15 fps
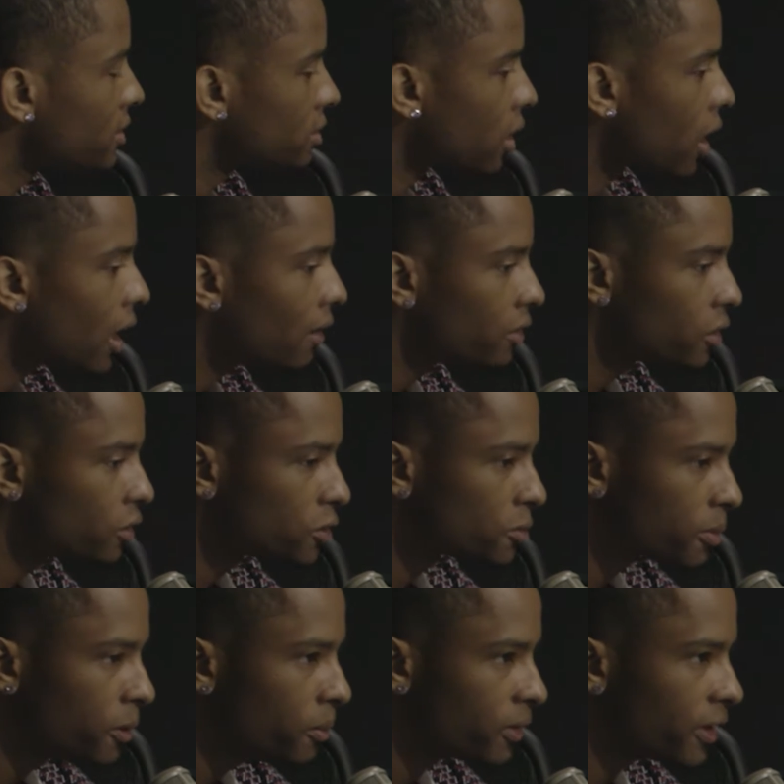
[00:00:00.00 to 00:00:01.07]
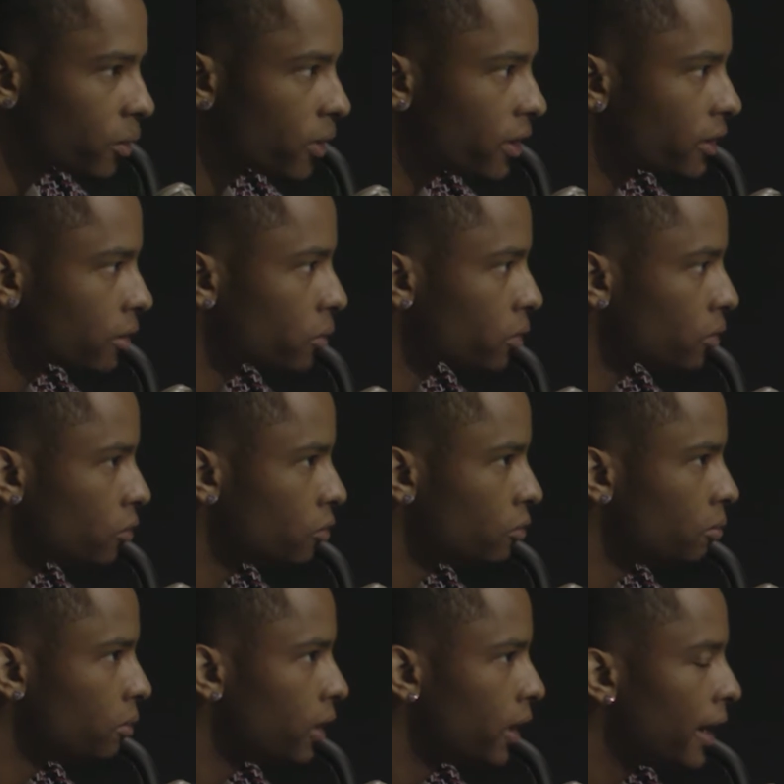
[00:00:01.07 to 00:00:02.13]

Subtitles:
So all of those people that were in the room